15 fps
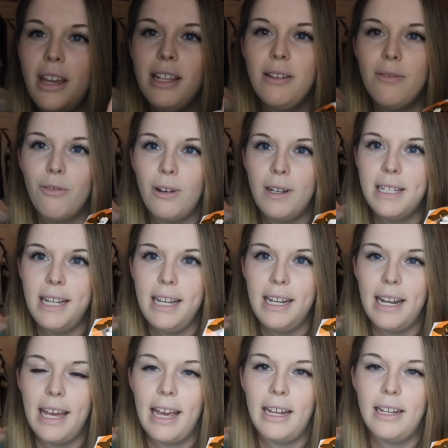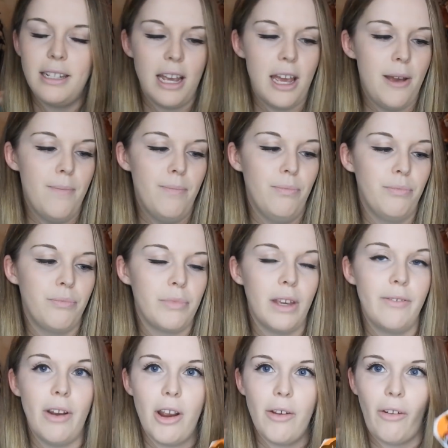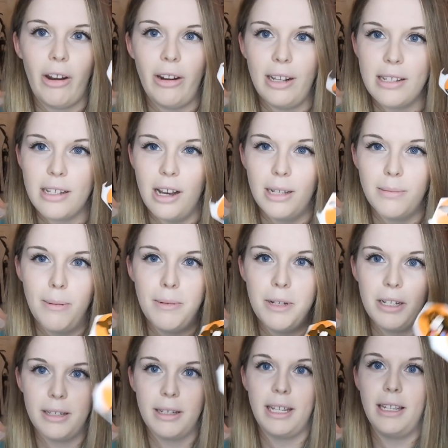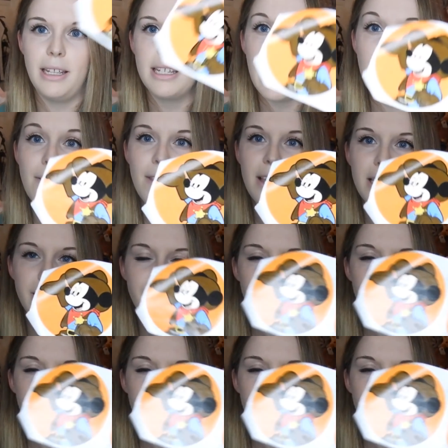these in Frontierland. A very nice cast member just gave these